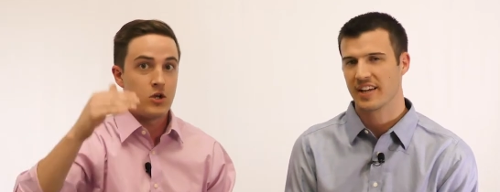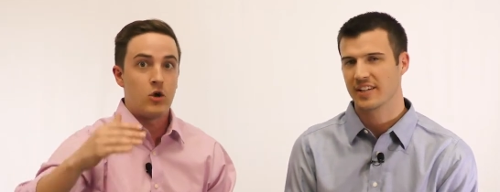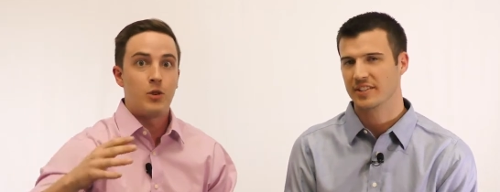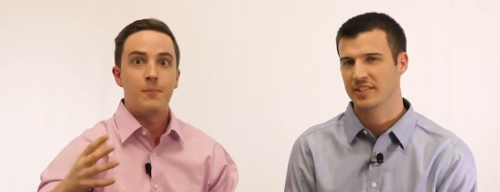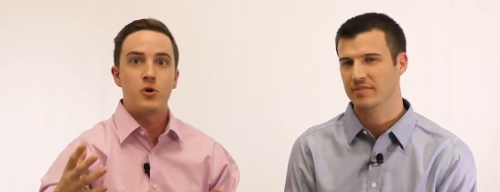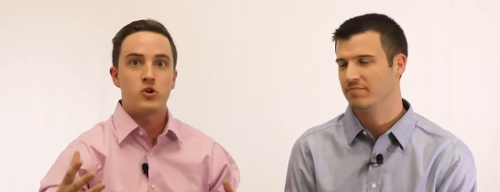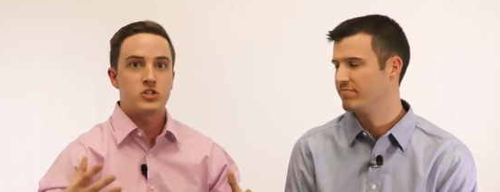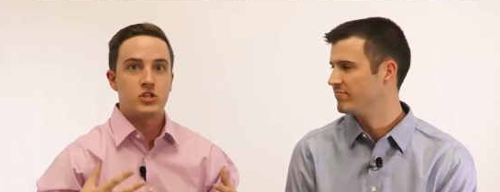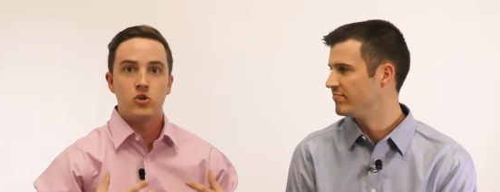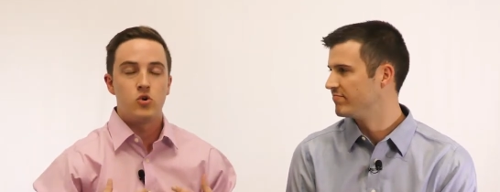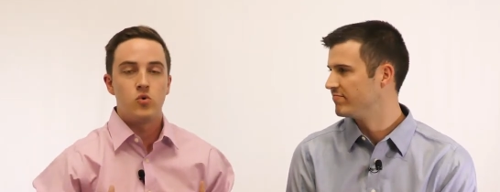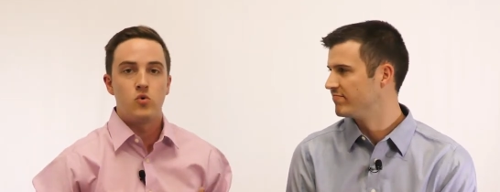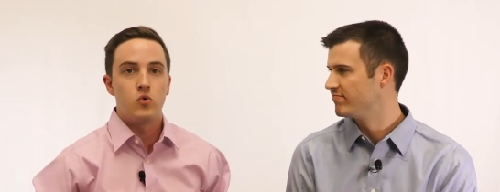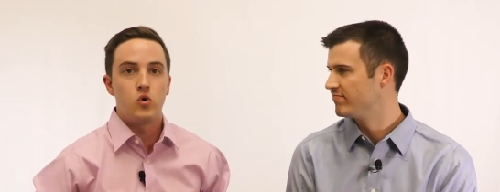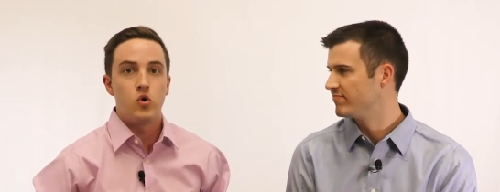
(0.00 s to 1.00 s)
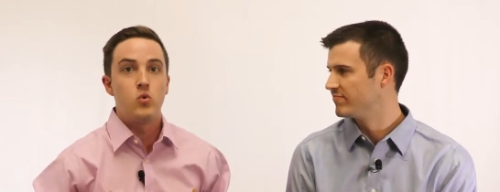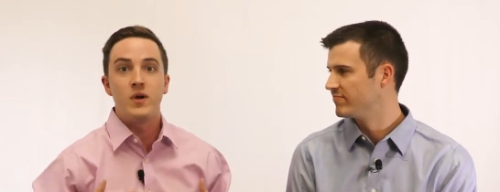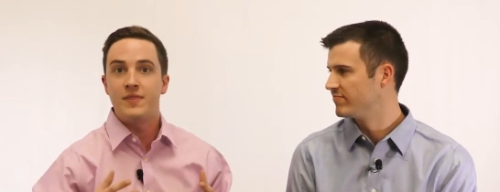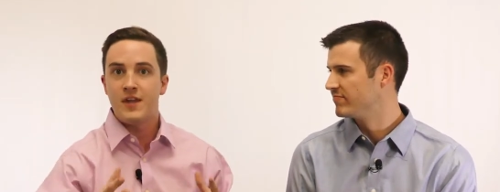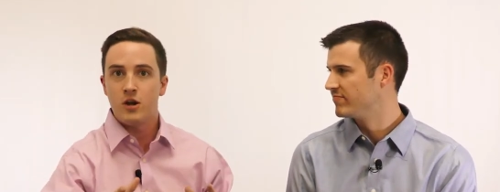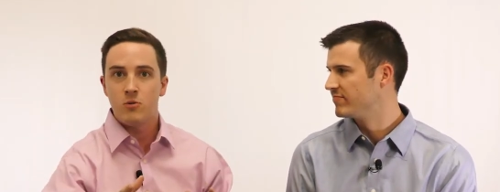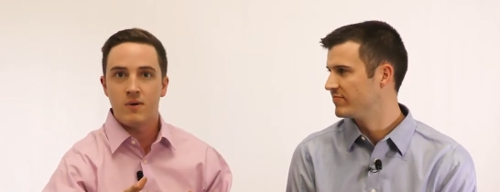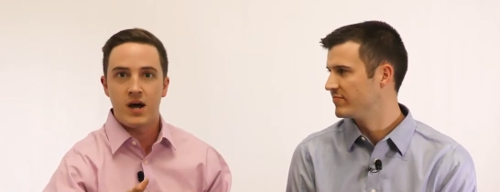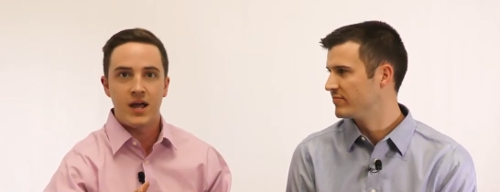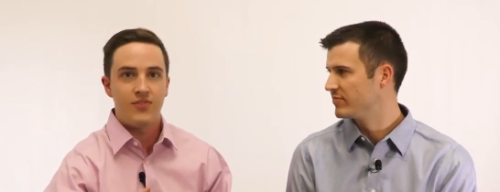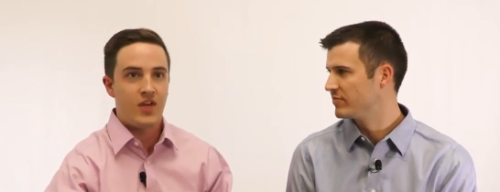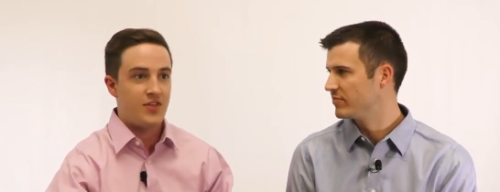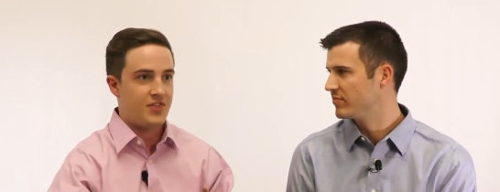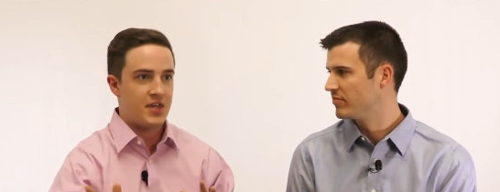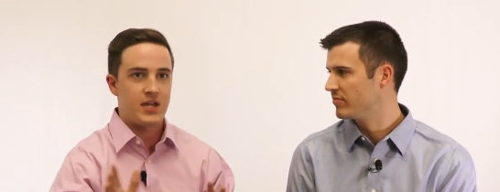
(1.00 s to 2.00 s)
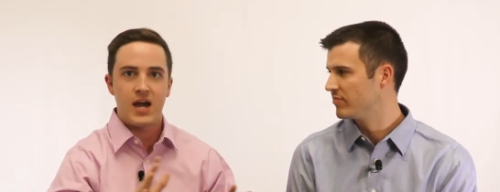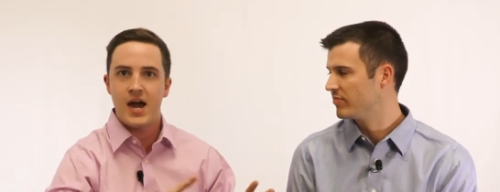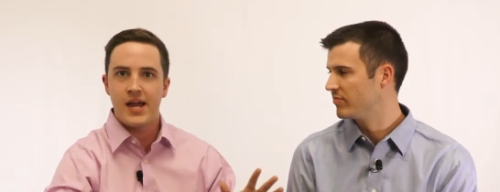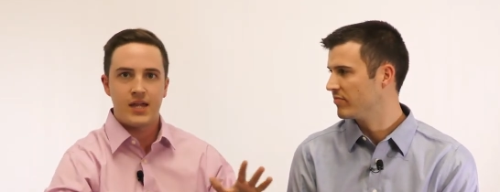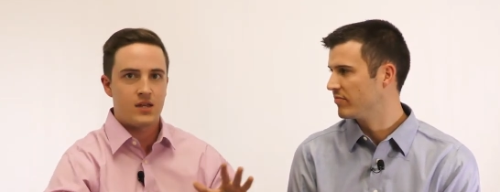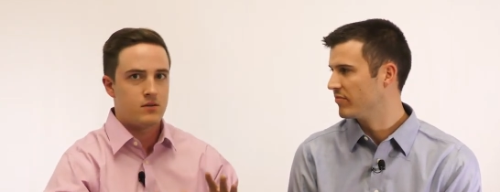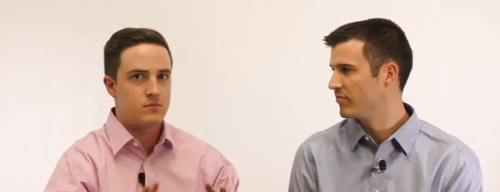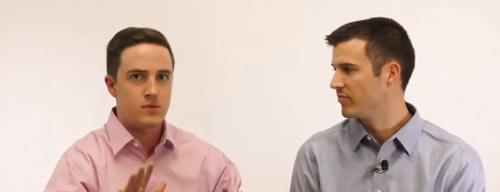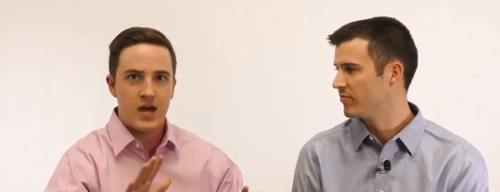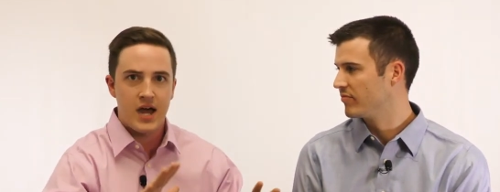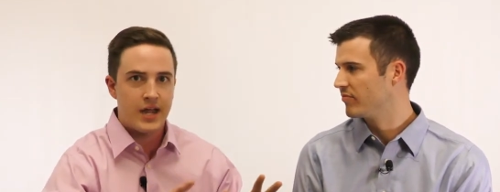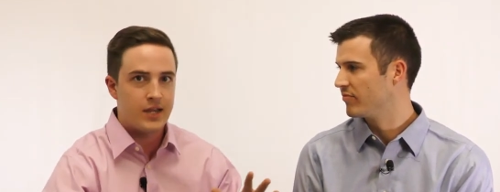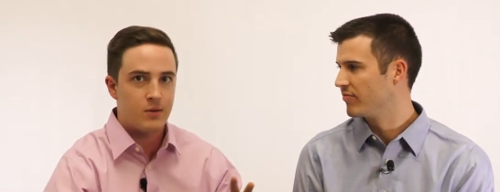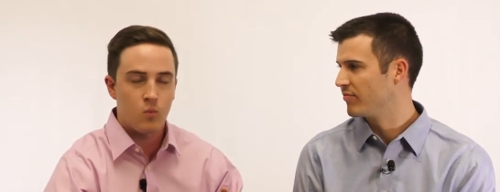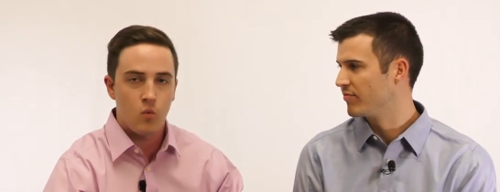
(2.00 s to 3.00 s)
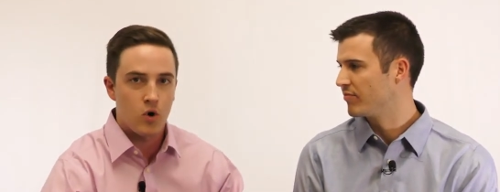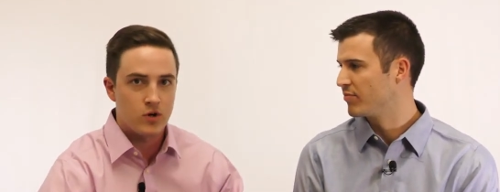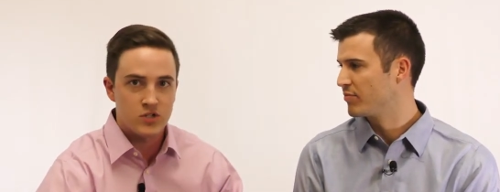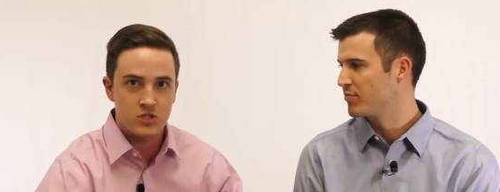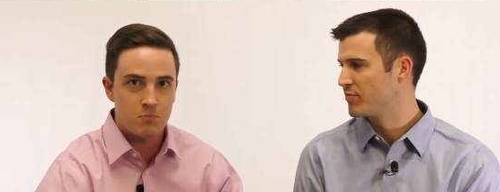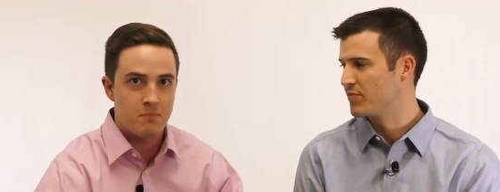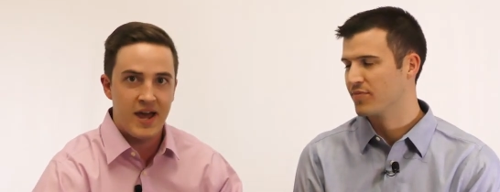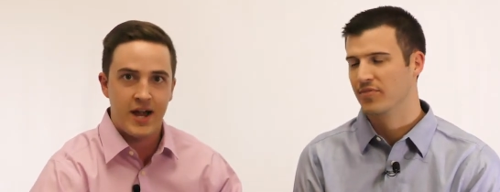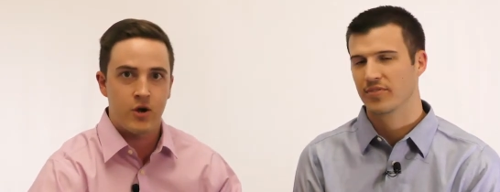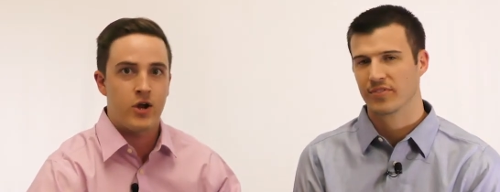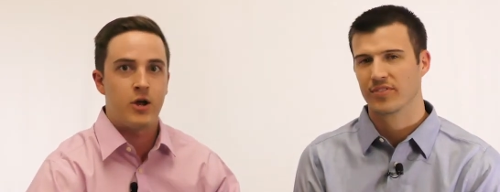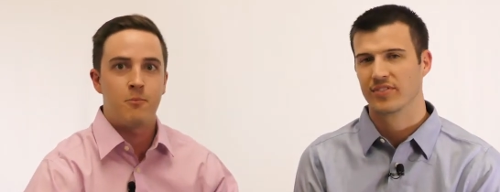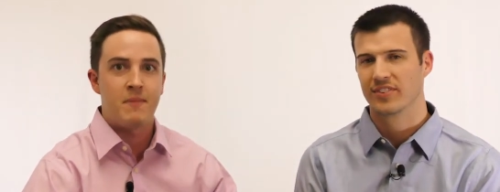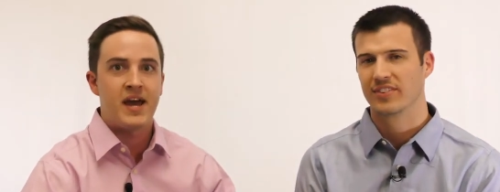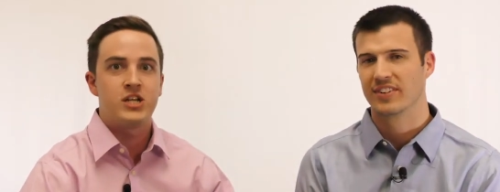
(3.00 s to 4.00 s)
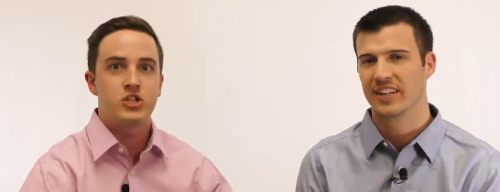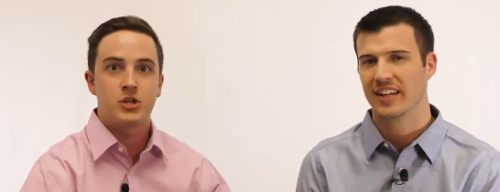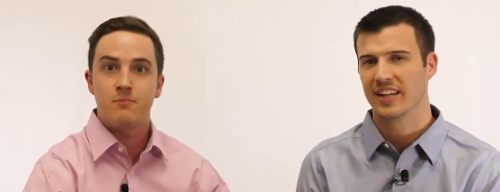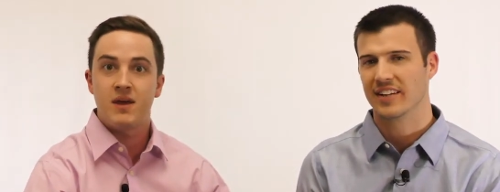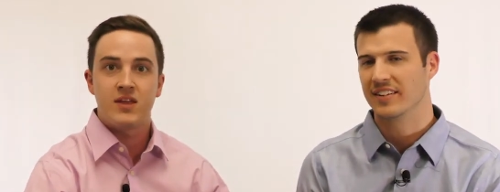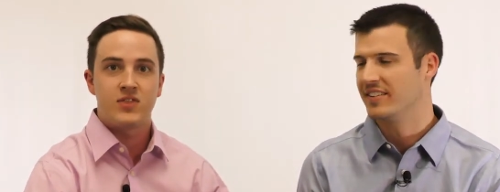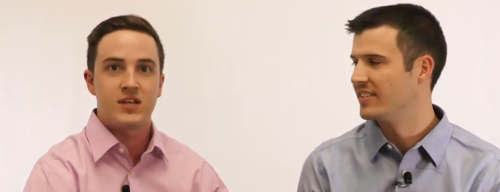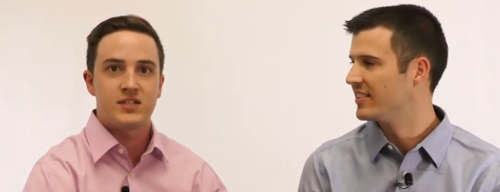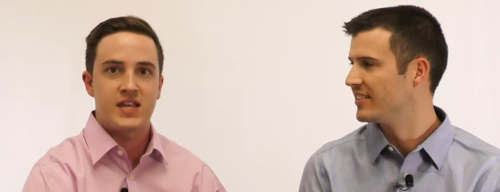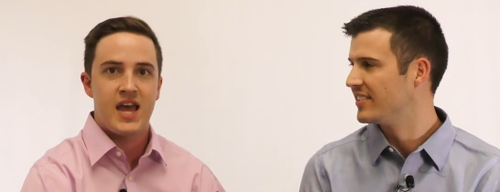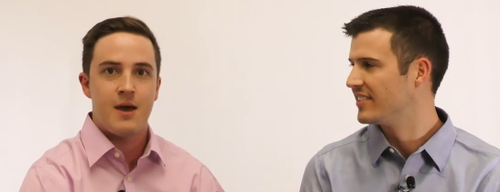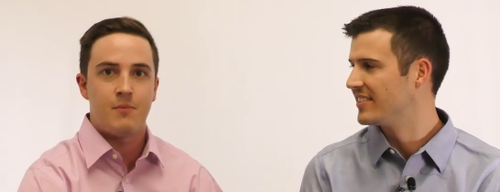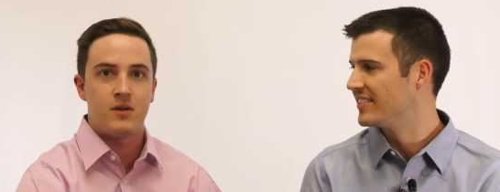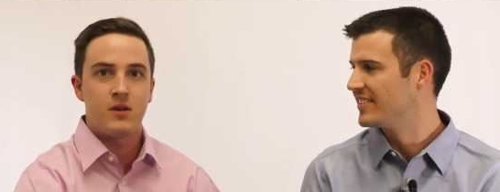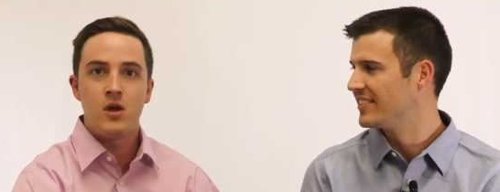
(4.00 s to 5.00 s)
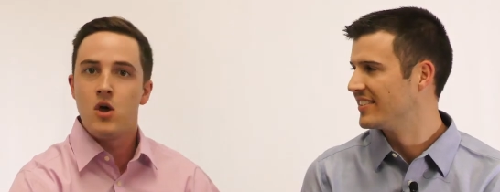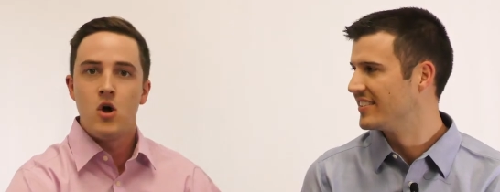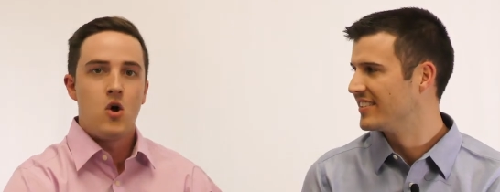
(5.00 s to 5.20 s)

Speaker 1: you know the person who who in their mind they think I can I can work some background magic yeah. and make things happen.